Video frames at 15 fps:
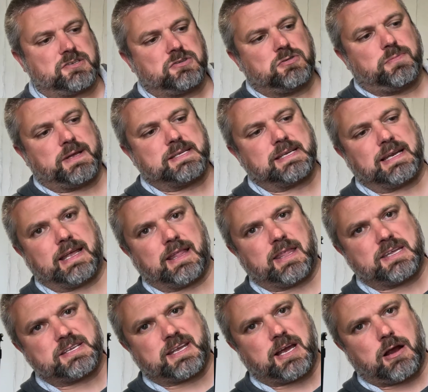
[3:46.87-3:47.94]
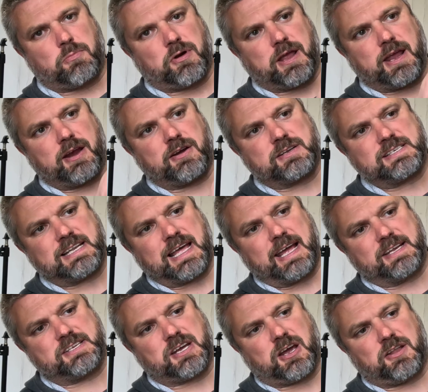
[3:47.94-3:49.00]
So basically in this camera here, it
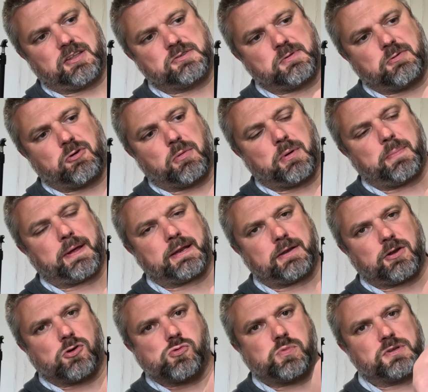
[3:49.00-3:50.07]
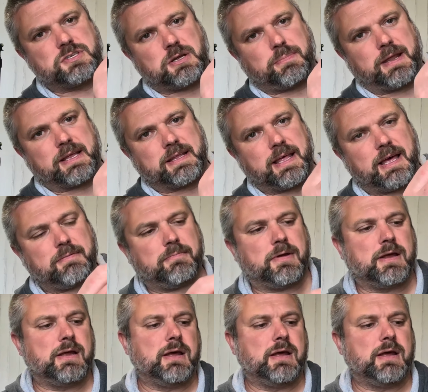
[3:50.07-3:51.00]
slides down, there's a wee rubber bit, opens up like that.